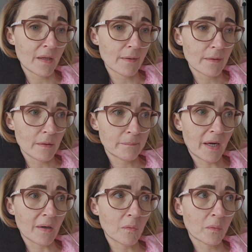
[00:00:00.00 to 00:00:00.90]
but
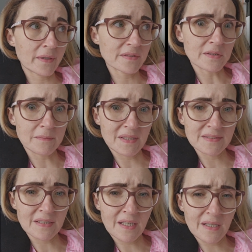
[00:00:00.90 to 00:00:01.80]
when I saw him
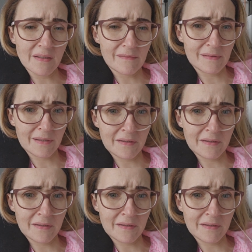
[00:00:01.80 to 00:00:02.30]
yesterday I